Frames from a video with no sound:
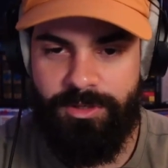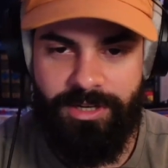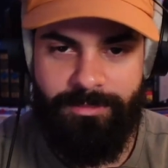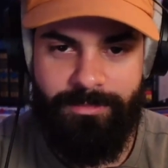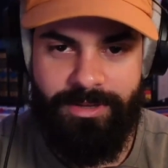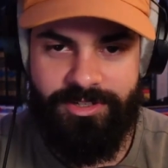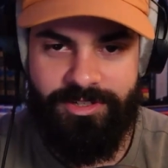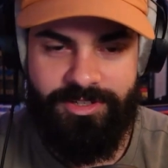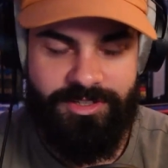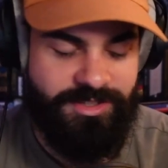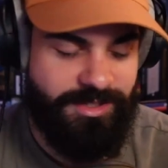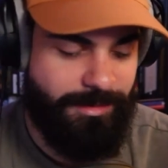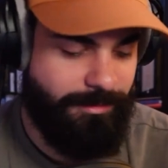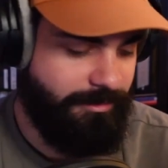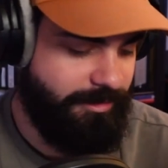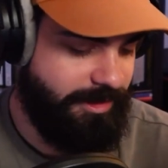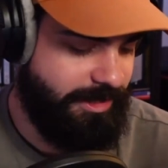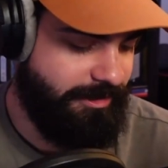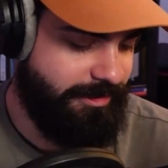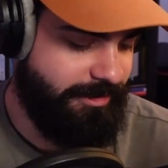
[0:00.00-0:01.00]
I mentioned some of
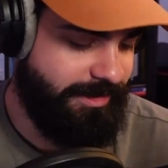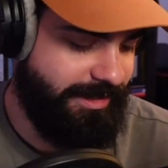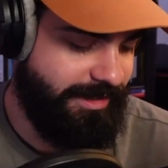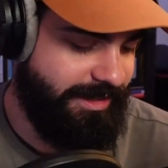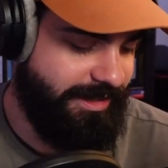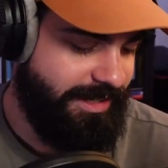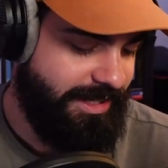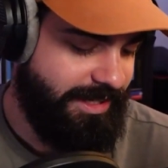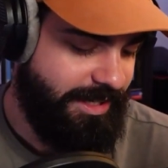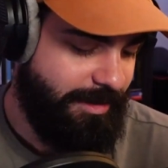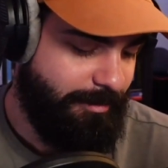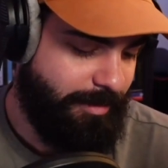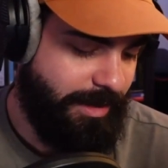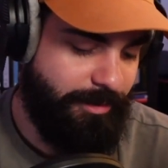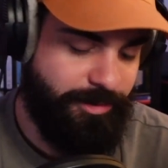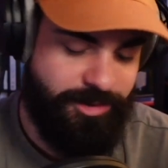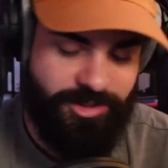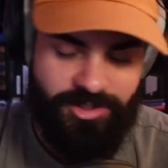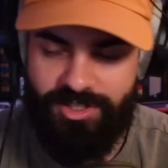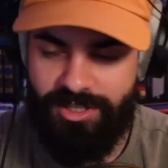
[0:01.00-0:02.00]
it here and there, but I
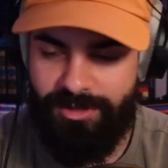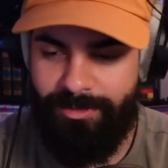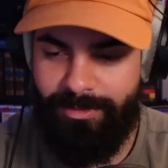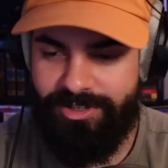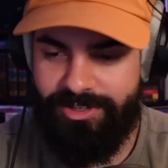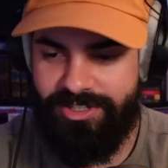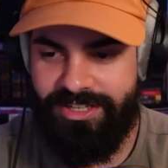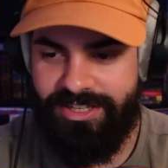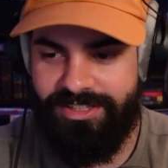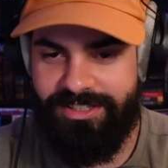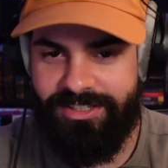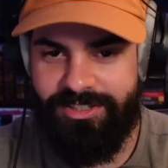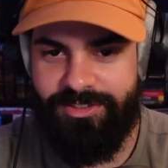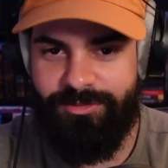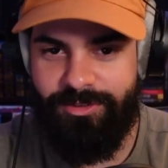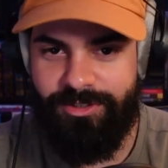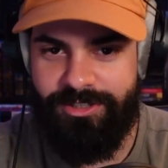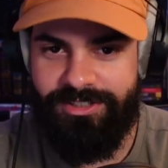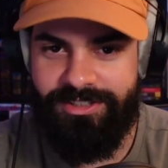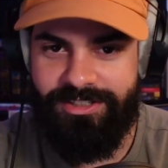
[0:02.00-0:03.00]
was just going to mention I think it's
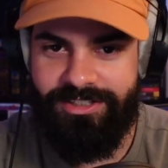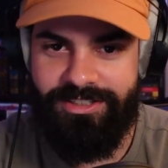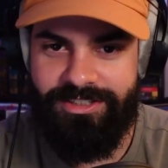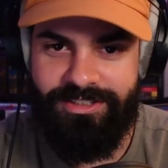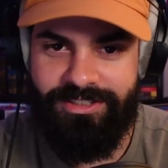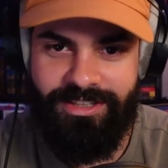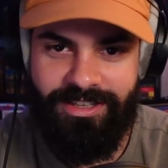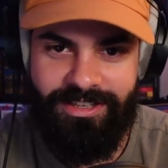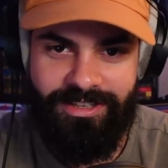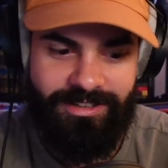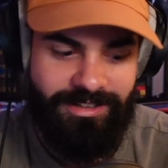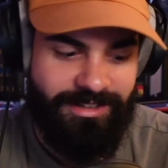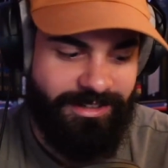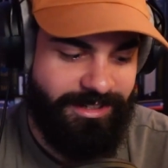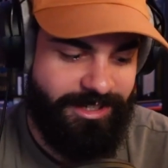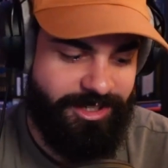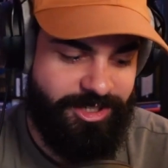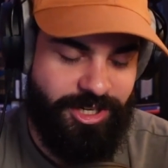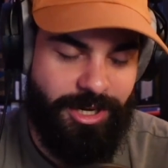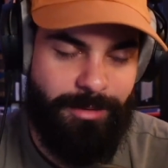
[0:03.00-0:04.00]
funny that
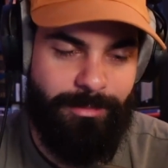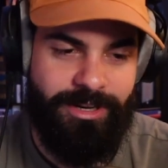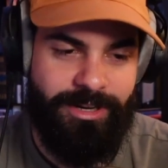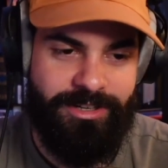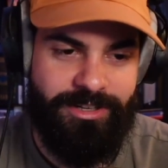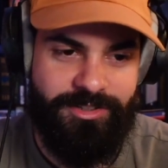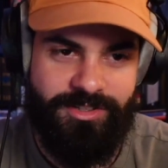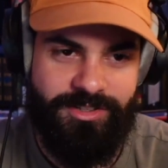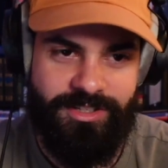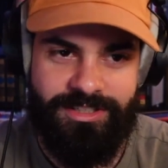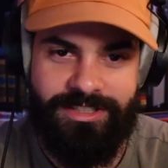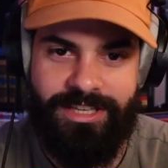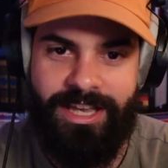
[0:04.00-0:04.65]
Ishamael's like,